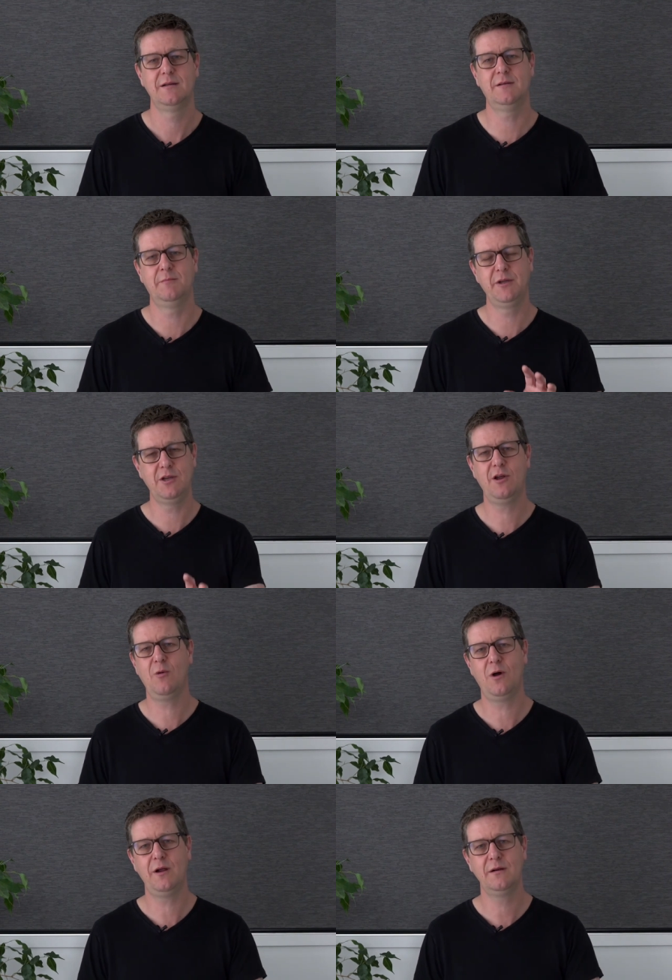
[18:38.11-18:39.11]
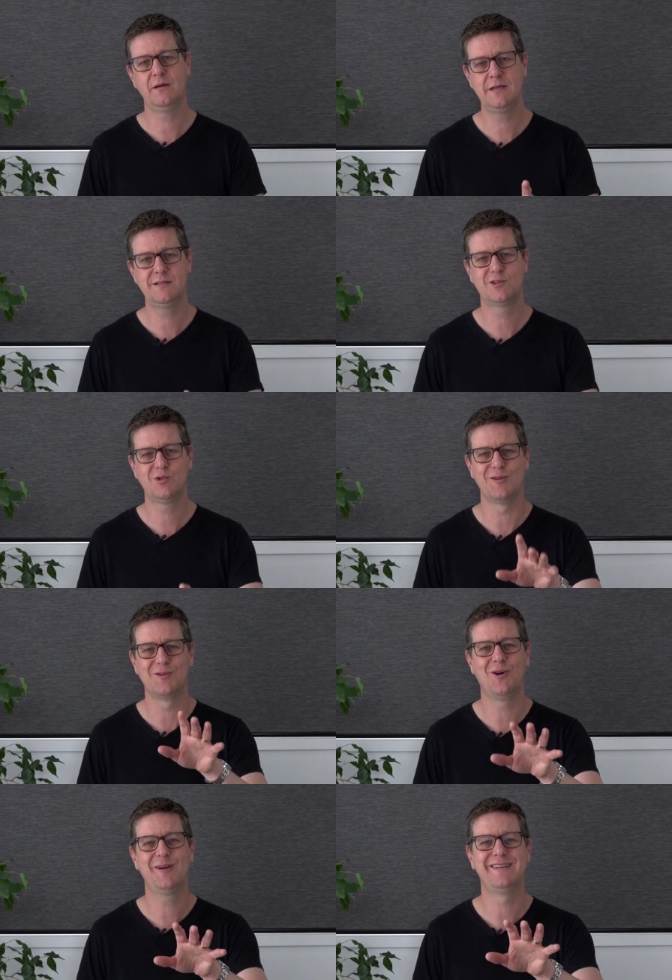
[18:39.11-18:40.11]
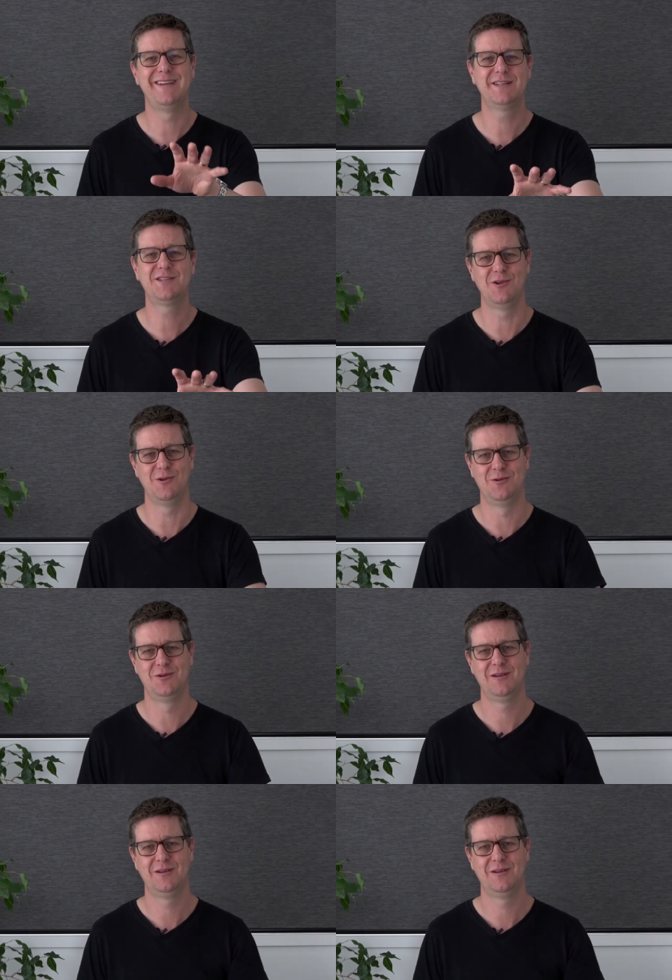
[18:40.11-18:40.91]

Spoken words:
But you know what? Here's the truth. God gets you.